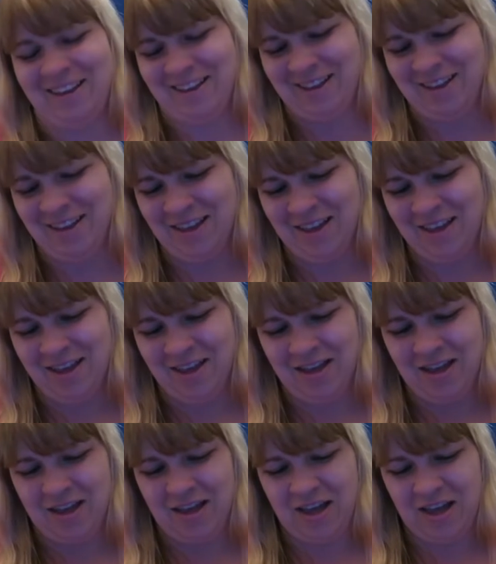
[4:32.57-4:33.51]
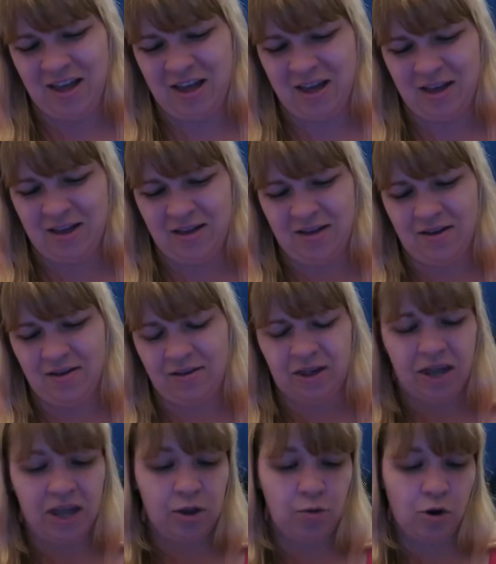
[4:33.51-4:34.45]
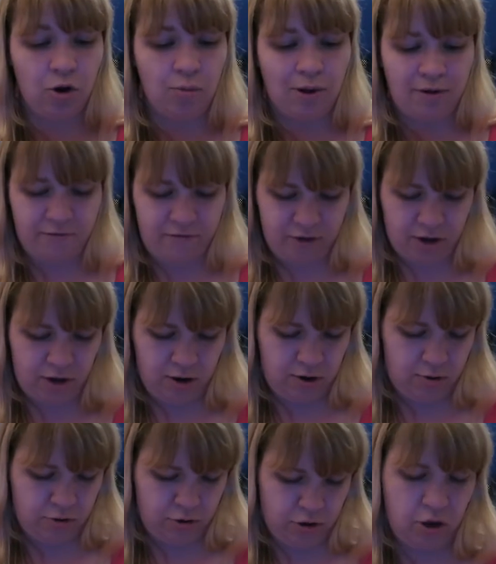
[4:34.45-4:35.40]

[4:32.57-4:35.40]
it's a Kid Robot figure,